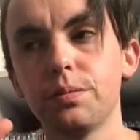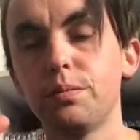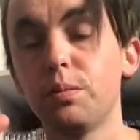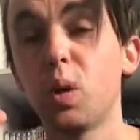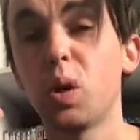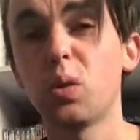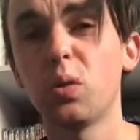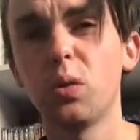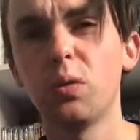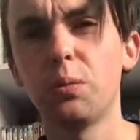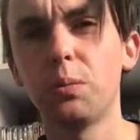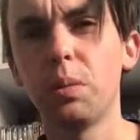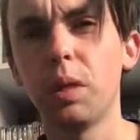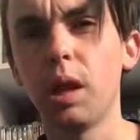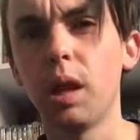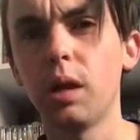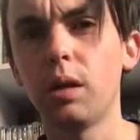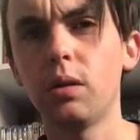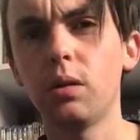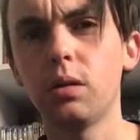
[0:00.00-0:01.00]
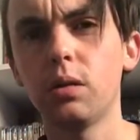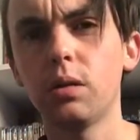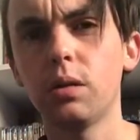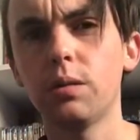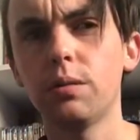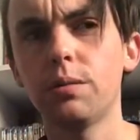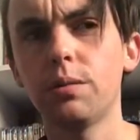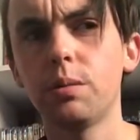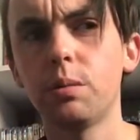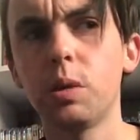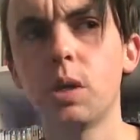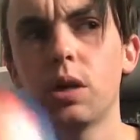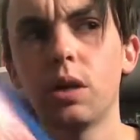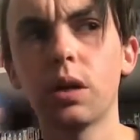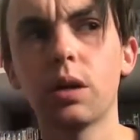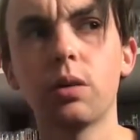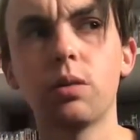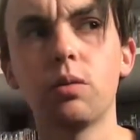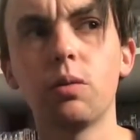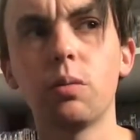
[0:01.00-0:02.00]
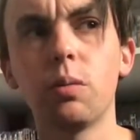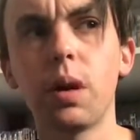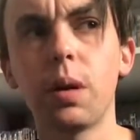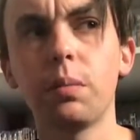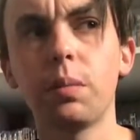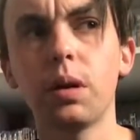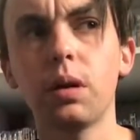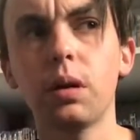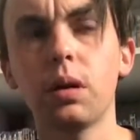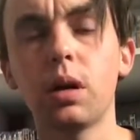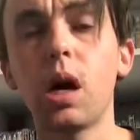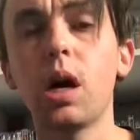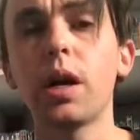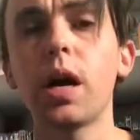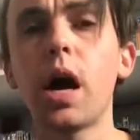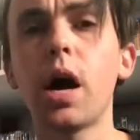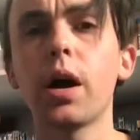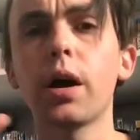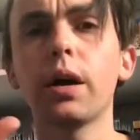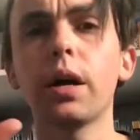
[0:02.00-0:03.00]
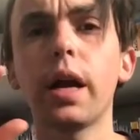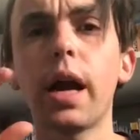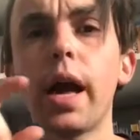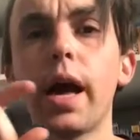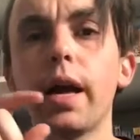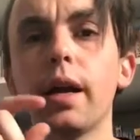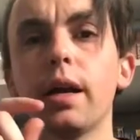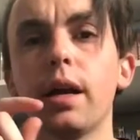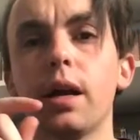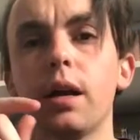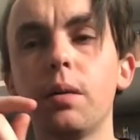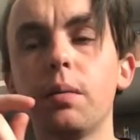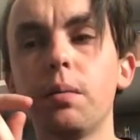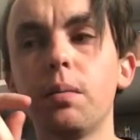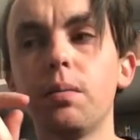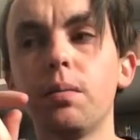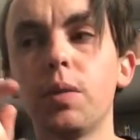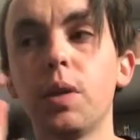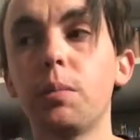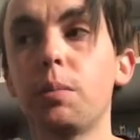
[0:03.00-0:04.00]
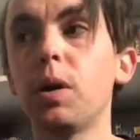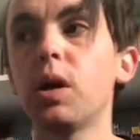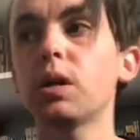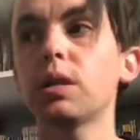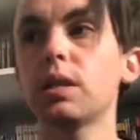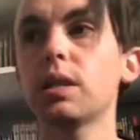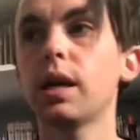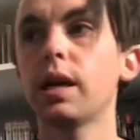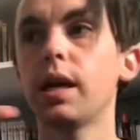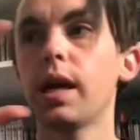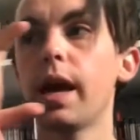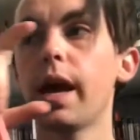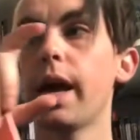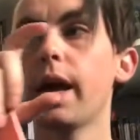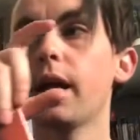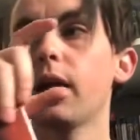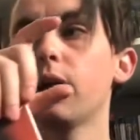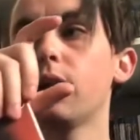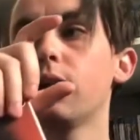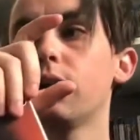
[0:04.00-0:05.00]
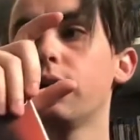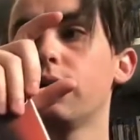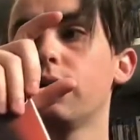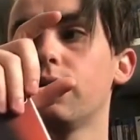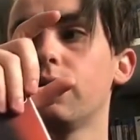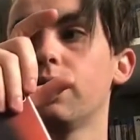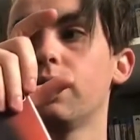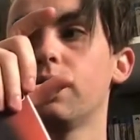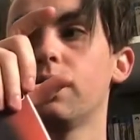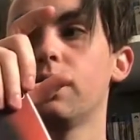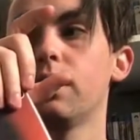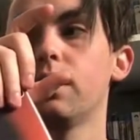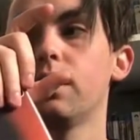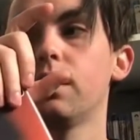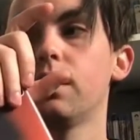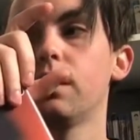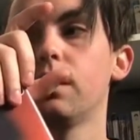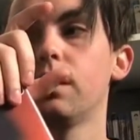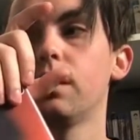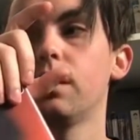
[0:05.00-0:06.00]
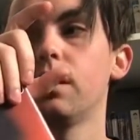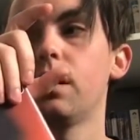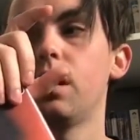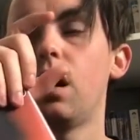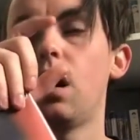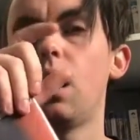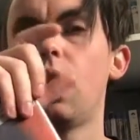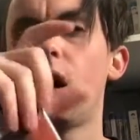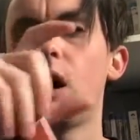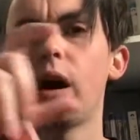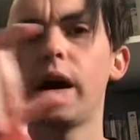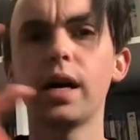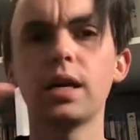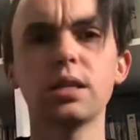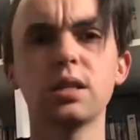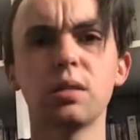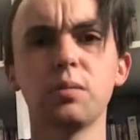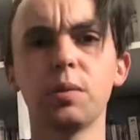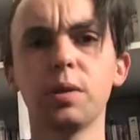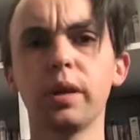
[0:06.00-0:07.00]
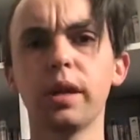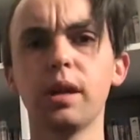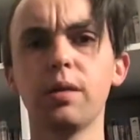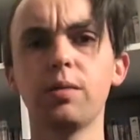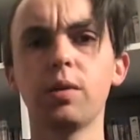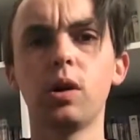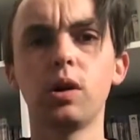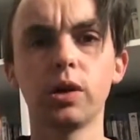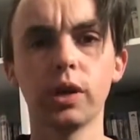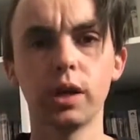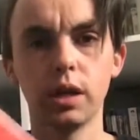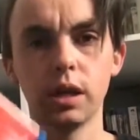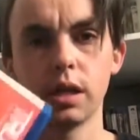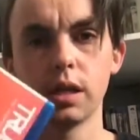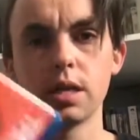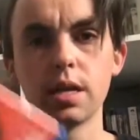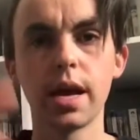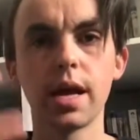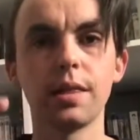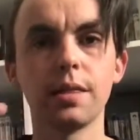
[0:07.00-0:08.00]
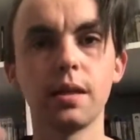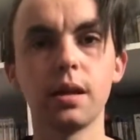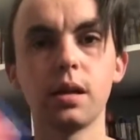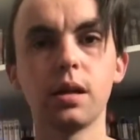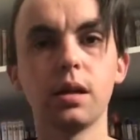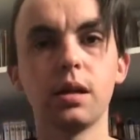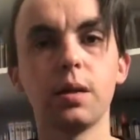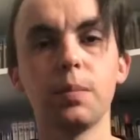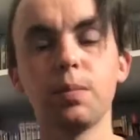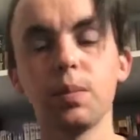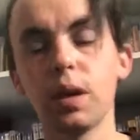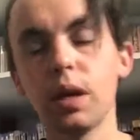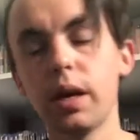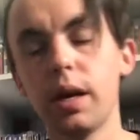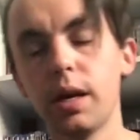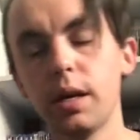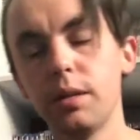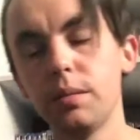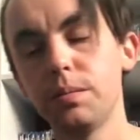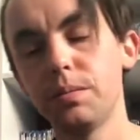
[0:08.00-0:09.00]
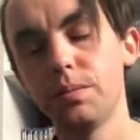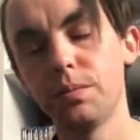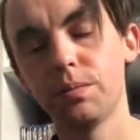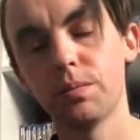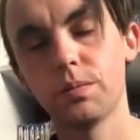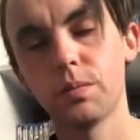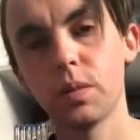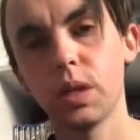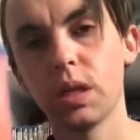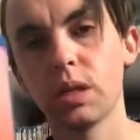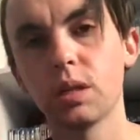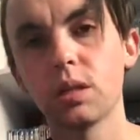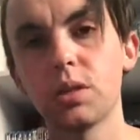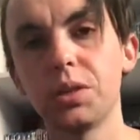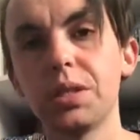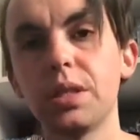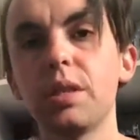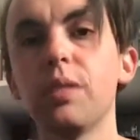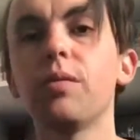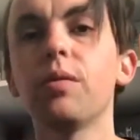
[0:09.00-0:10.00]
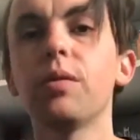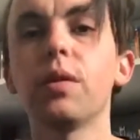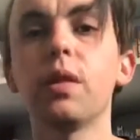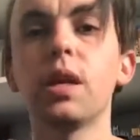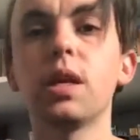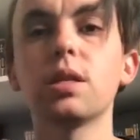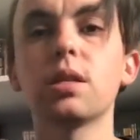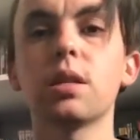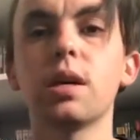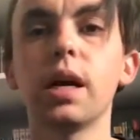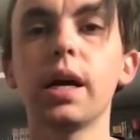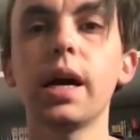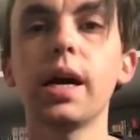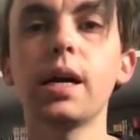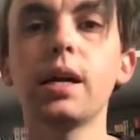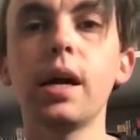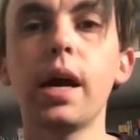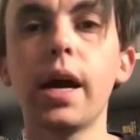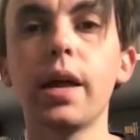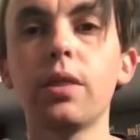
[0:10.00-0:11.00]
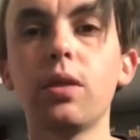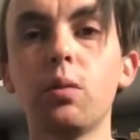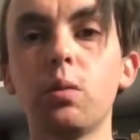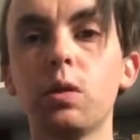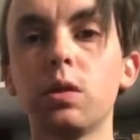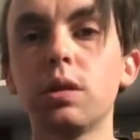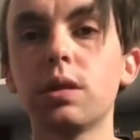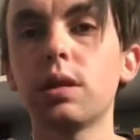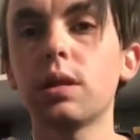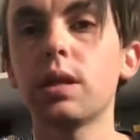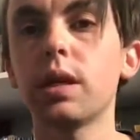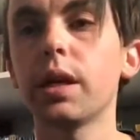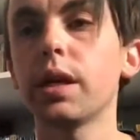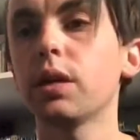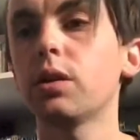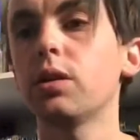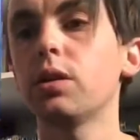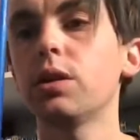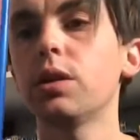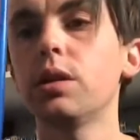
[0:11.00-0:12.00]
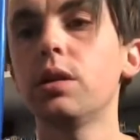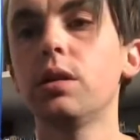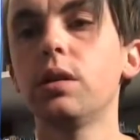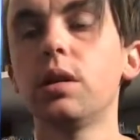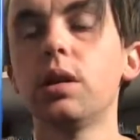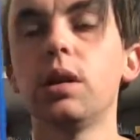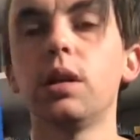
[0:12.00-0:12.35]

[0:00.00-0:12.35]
bottle of blood on it, from what I can remember. Oh no, it had the box set had eyes, I believe, on it, and then the exclusive of this I had the wooden stake on it.